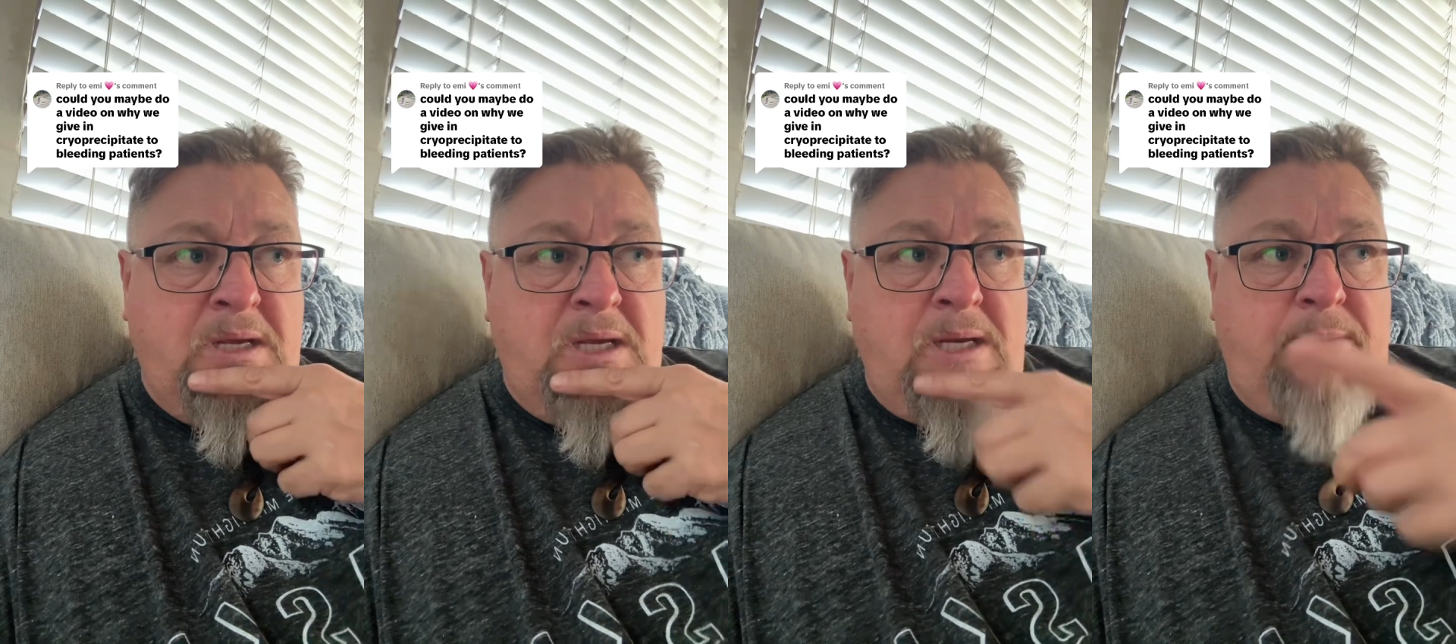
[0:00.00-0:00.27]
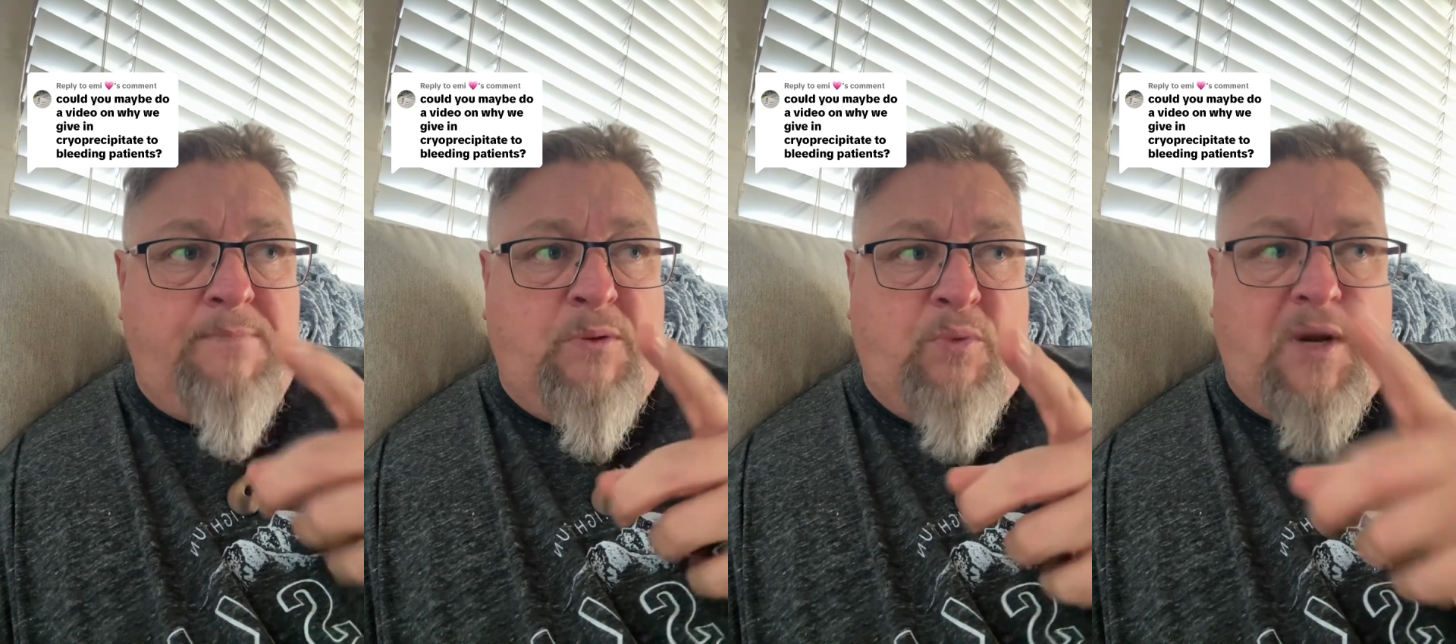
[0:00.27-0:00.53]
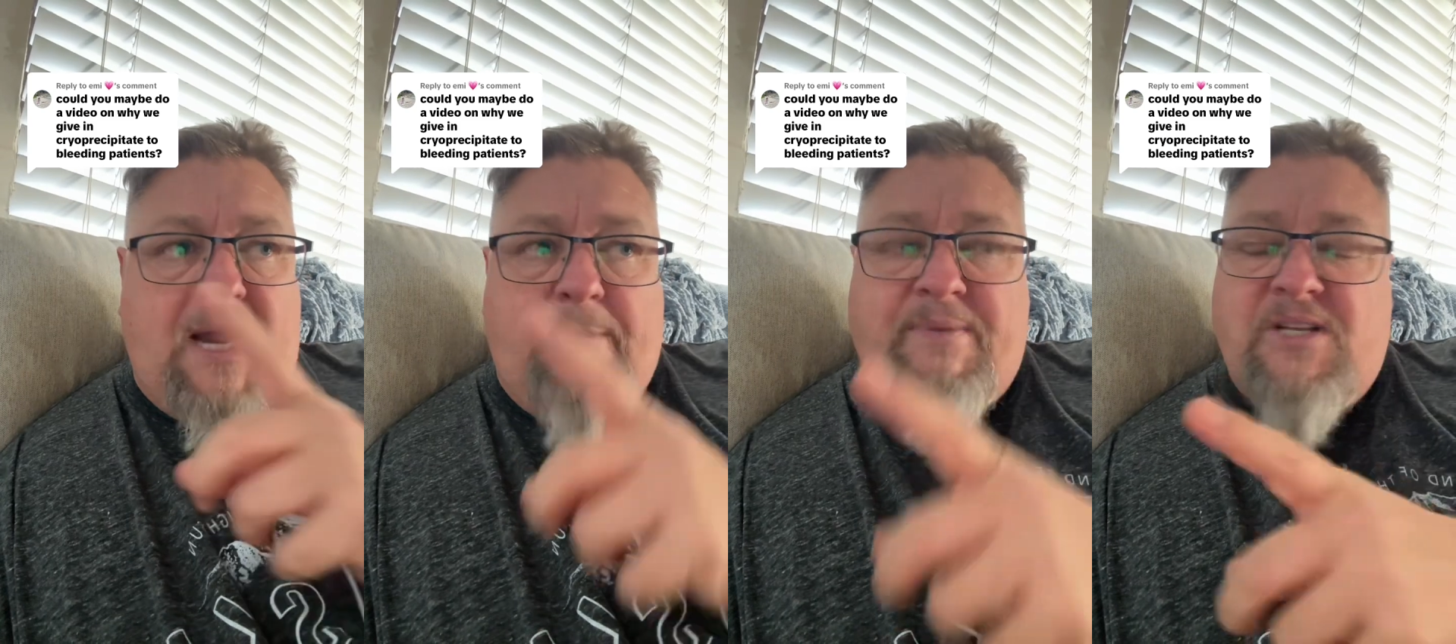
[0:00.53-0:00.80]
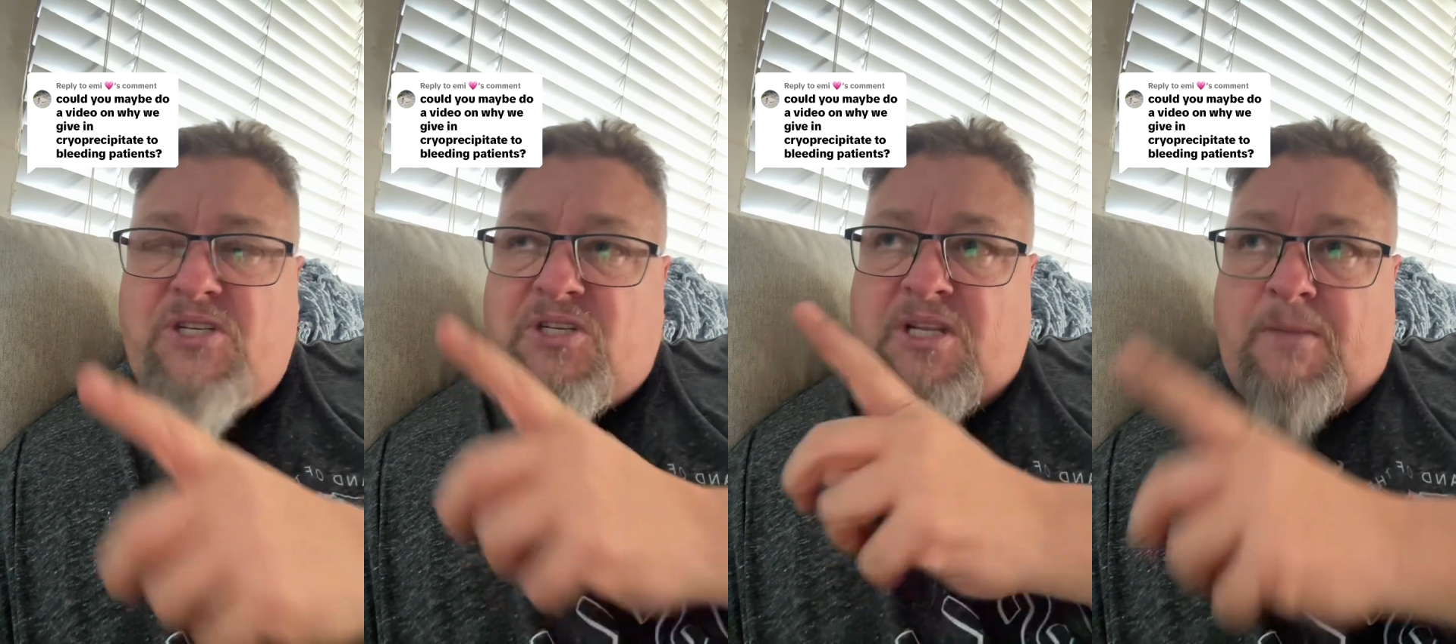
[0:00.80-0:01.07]
But what
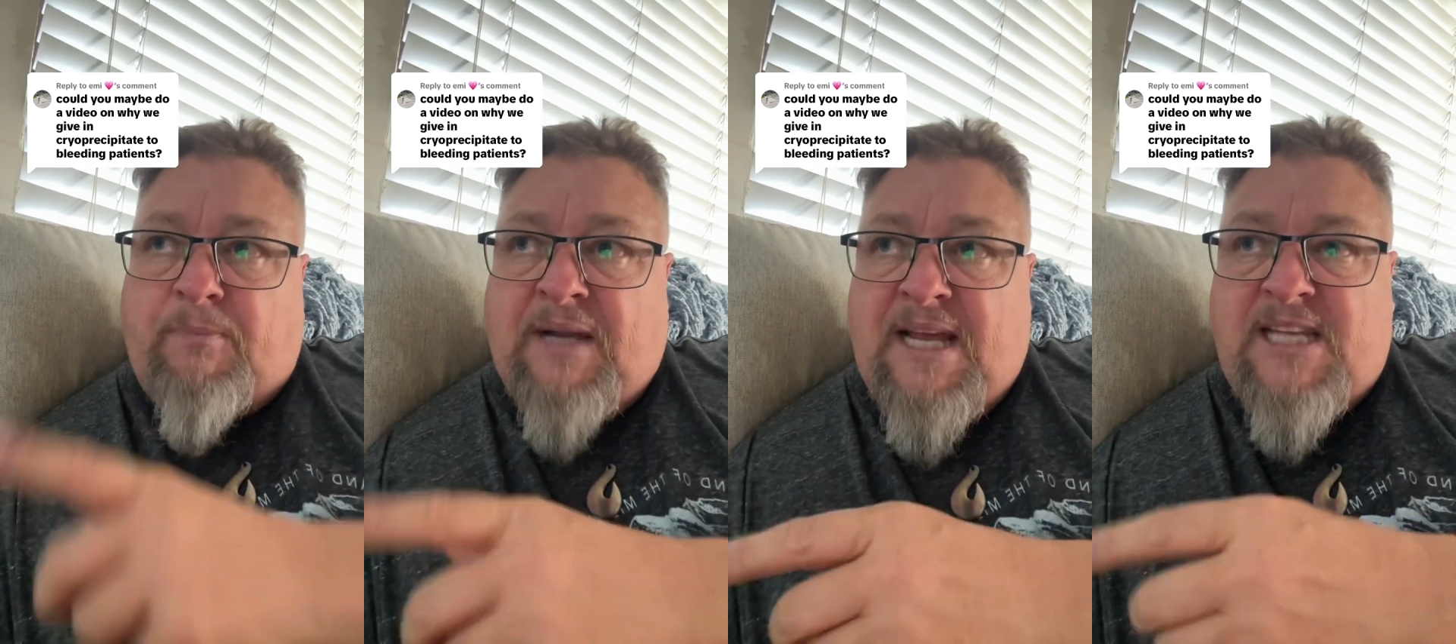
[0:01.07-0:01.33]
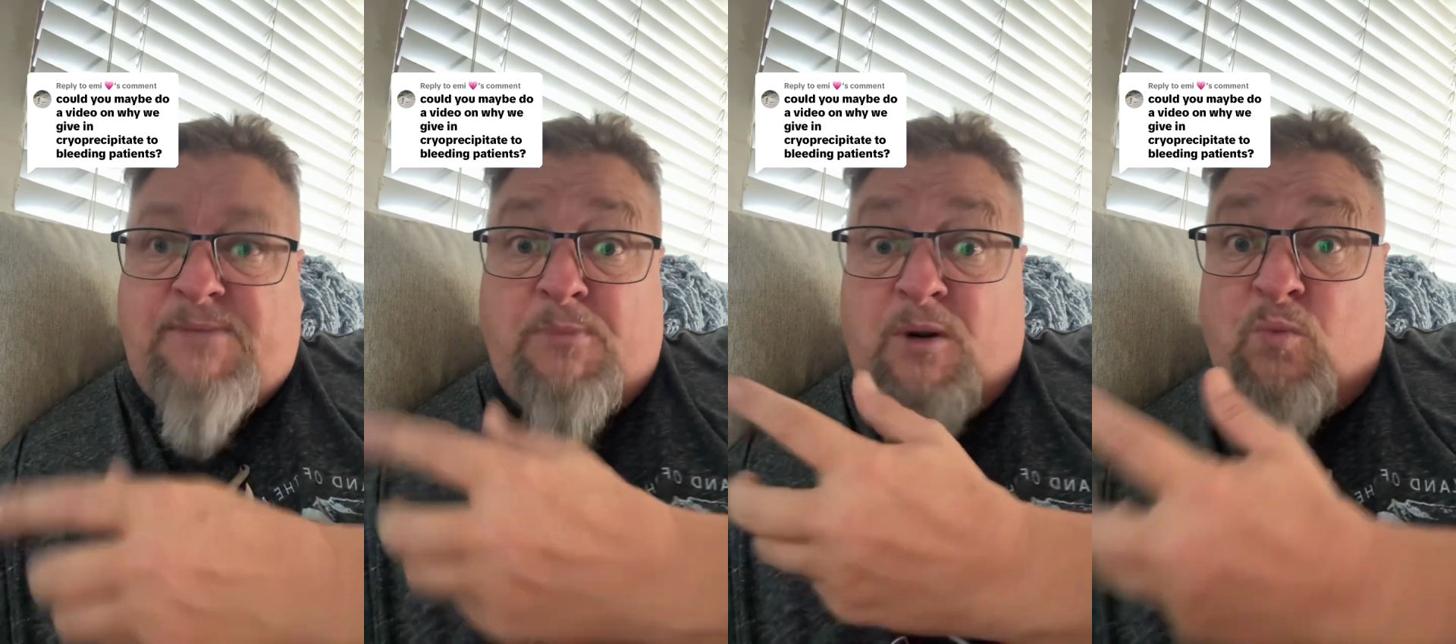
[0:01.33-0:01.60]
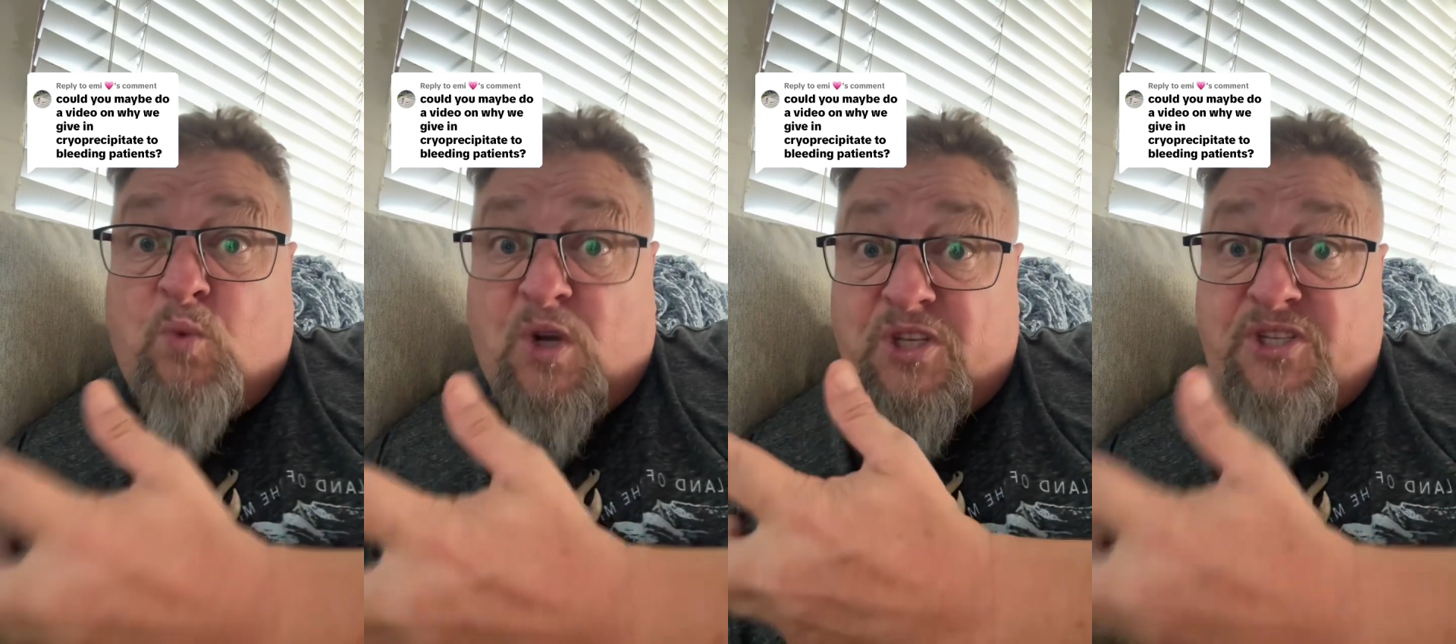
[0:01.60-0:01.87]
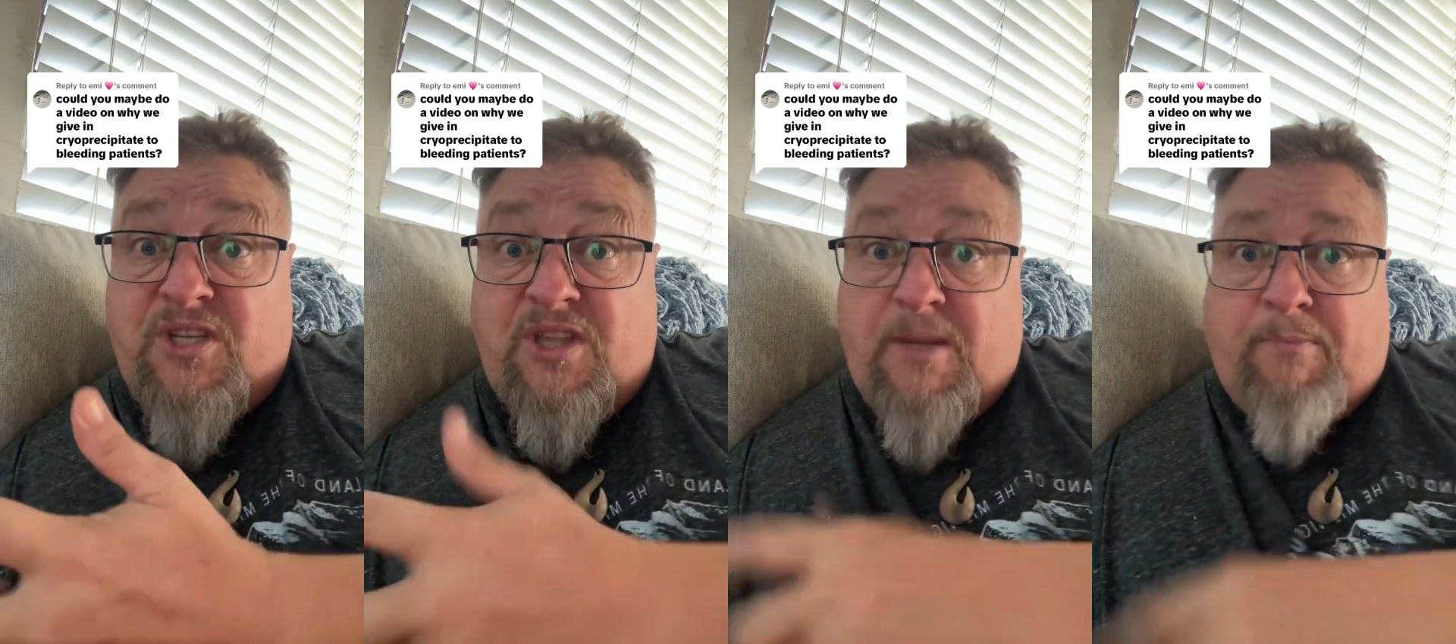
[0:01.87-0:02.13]
happens to the plasma, and
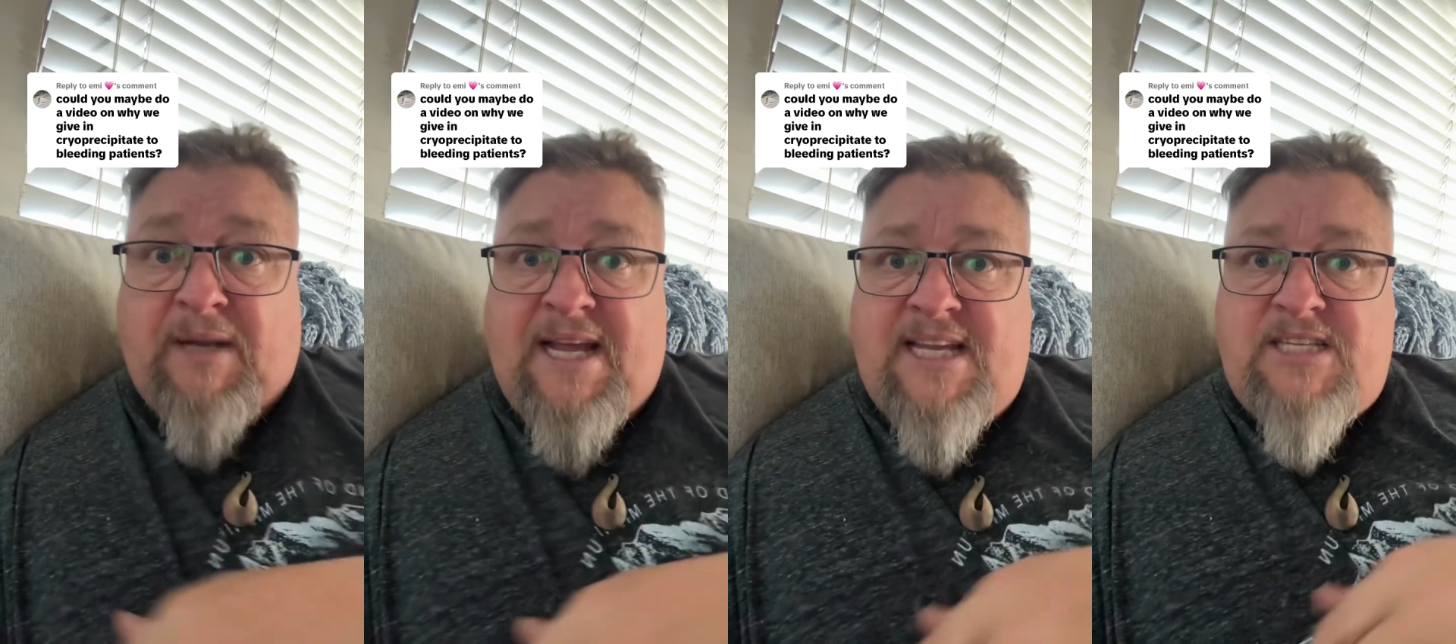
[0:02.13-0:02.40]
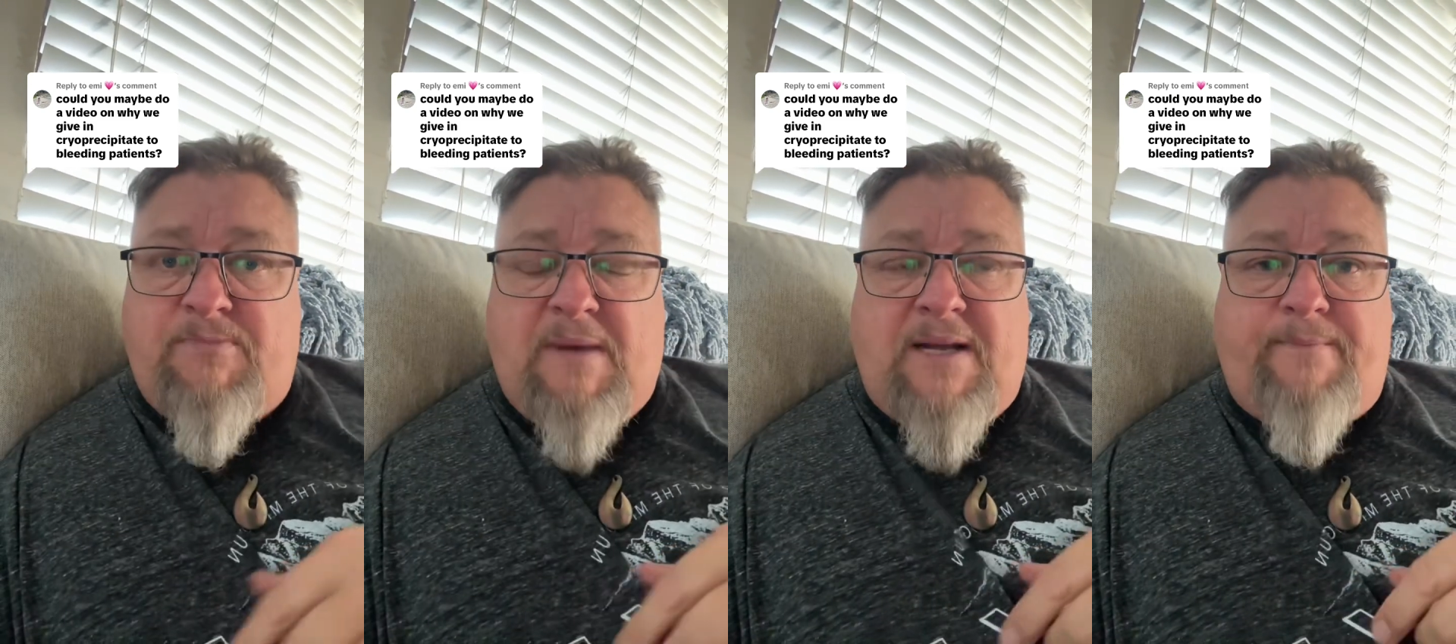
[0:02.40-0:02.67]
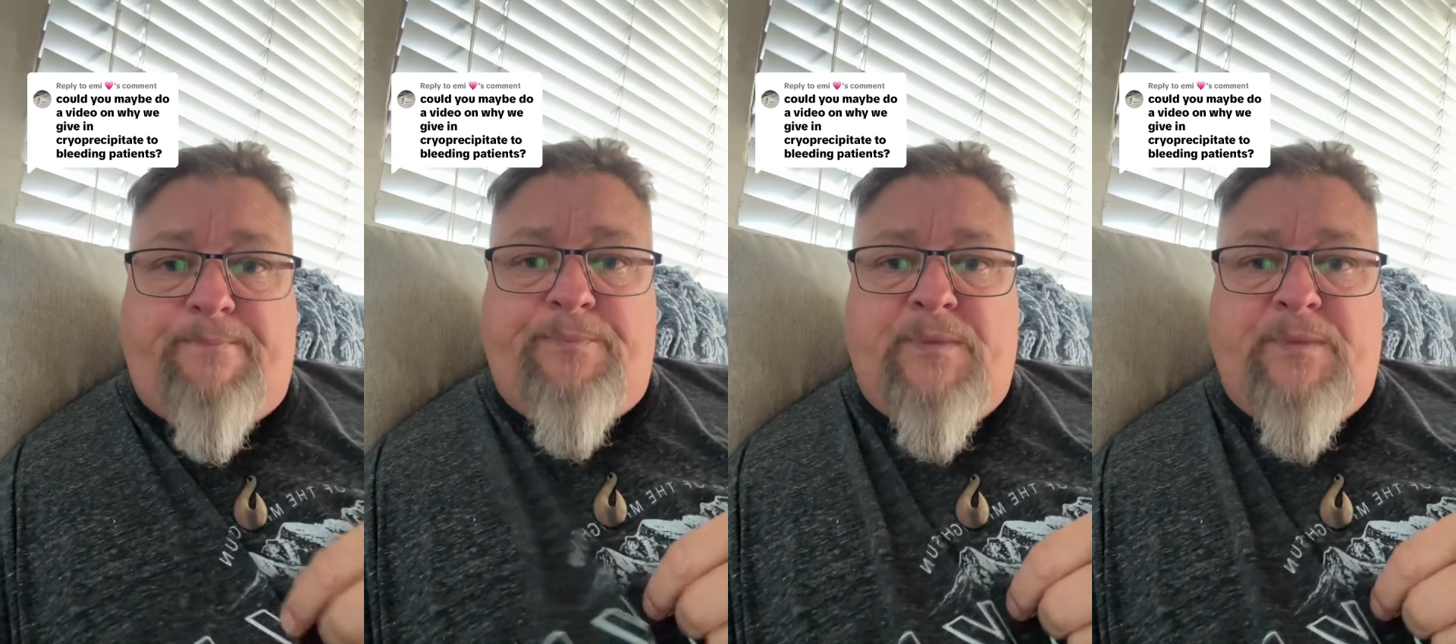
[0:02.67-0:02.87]
what's in the plasma?